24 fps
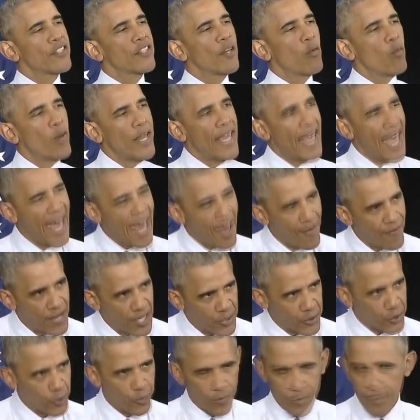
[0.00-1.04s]
that we have
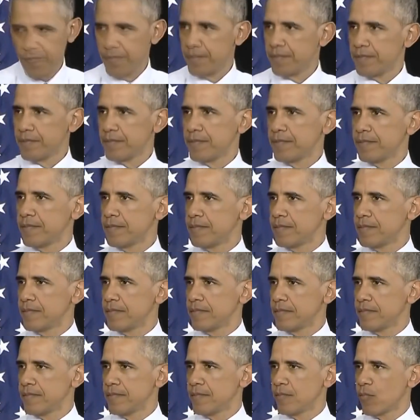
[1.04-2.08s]
issued,
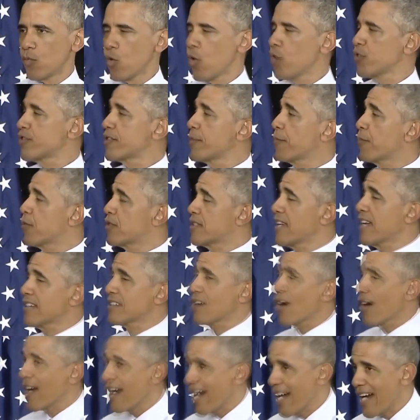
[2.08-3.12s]
rules to
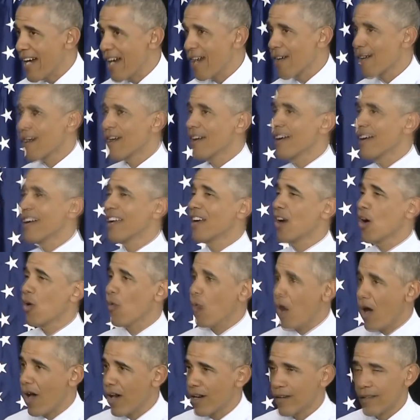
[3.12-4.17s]
protect our air and our
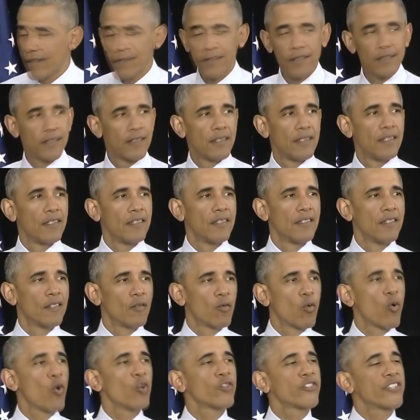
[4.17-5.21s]
water,
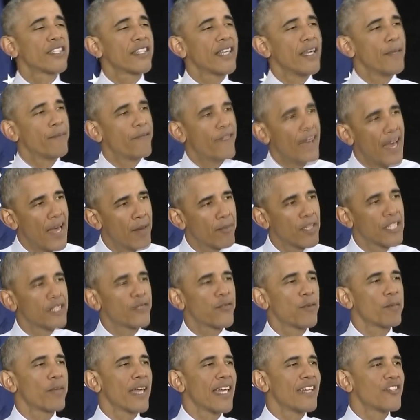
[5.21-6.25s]
rules to keep families
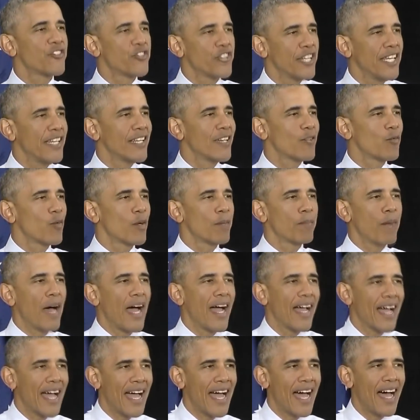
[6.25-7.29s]
from getting cheated when
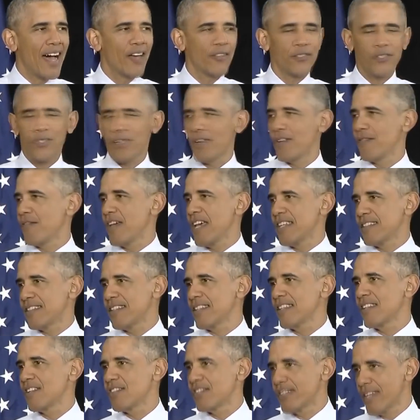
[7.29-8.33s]
buying a house or
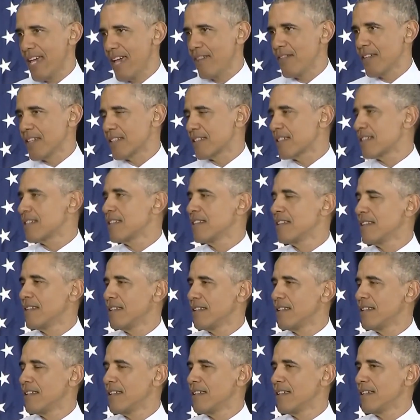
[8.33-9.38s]
investing their savings.
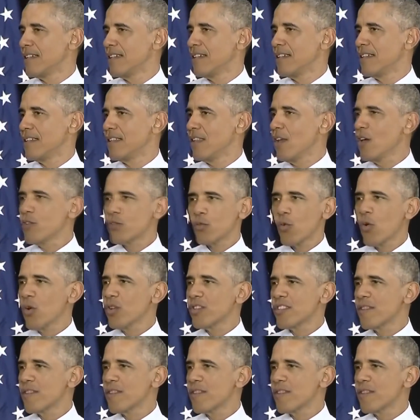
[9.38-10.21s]
Those rules